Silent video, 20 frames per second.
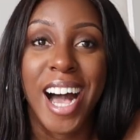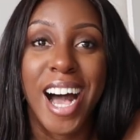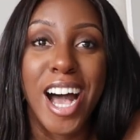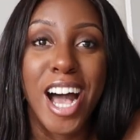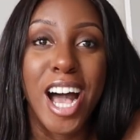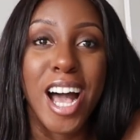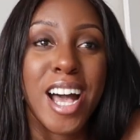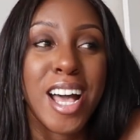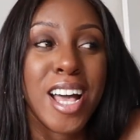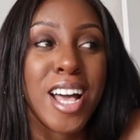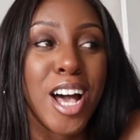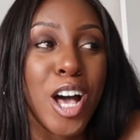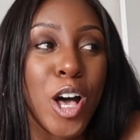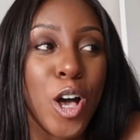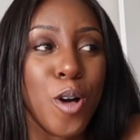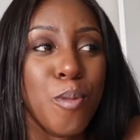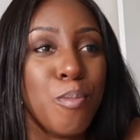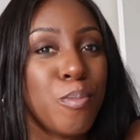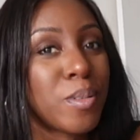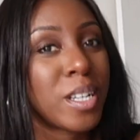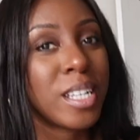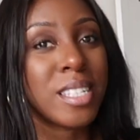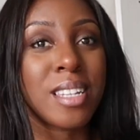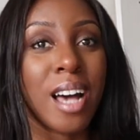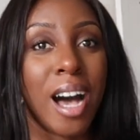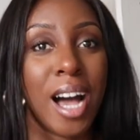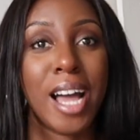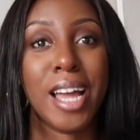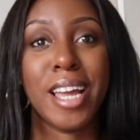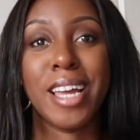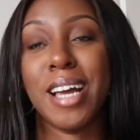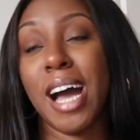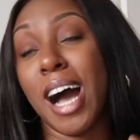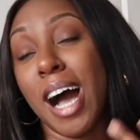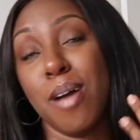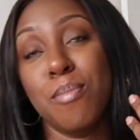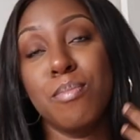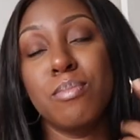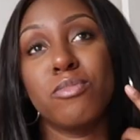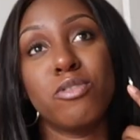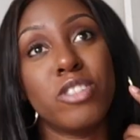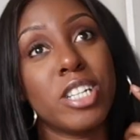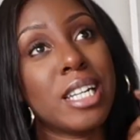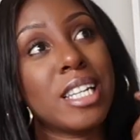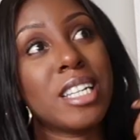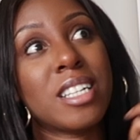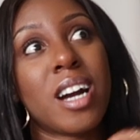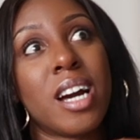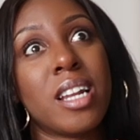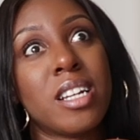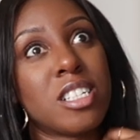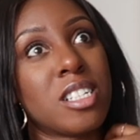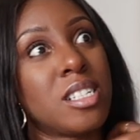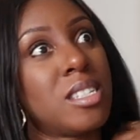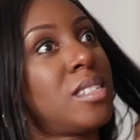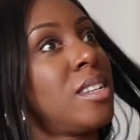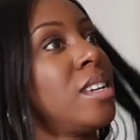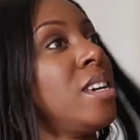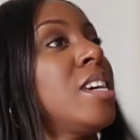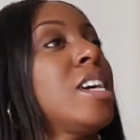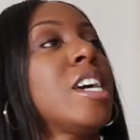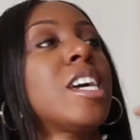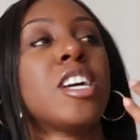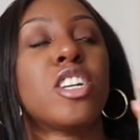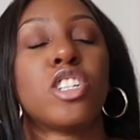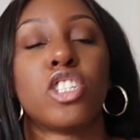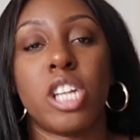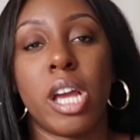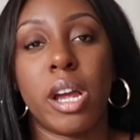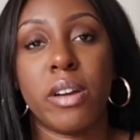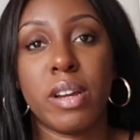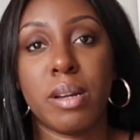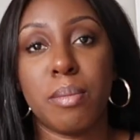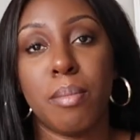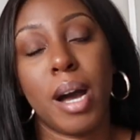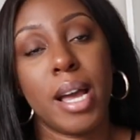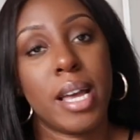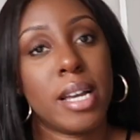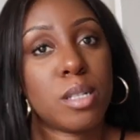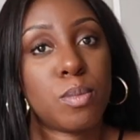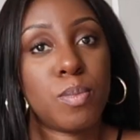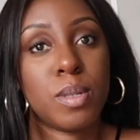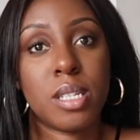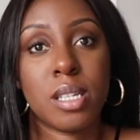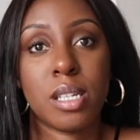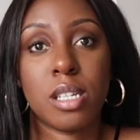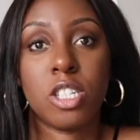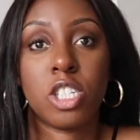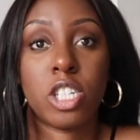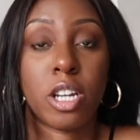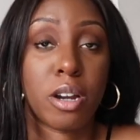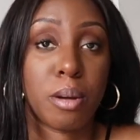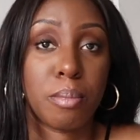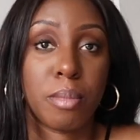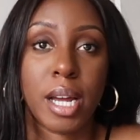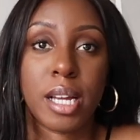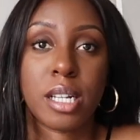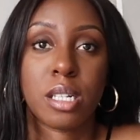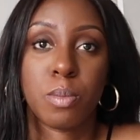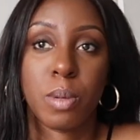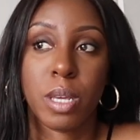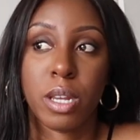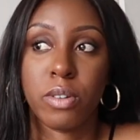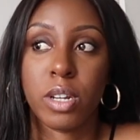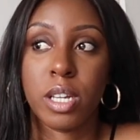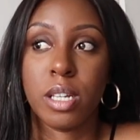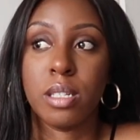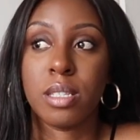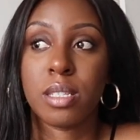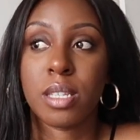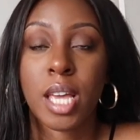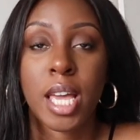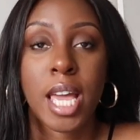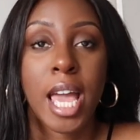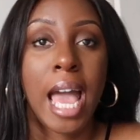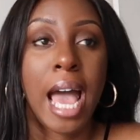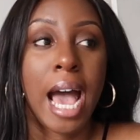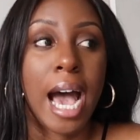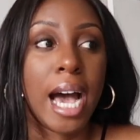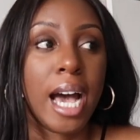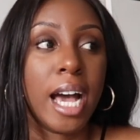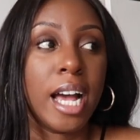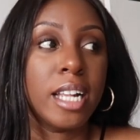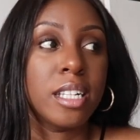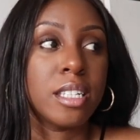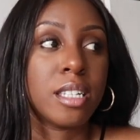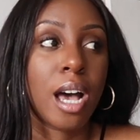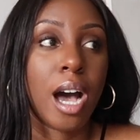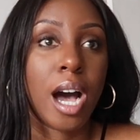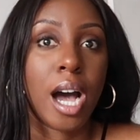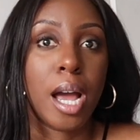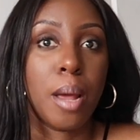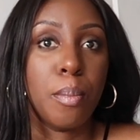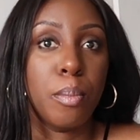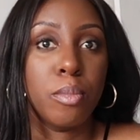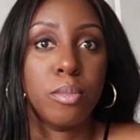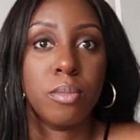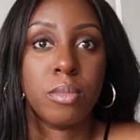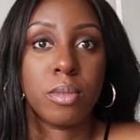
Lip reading: Because I'm really kind of just sharing my expertise, sharing my experience, and I'm,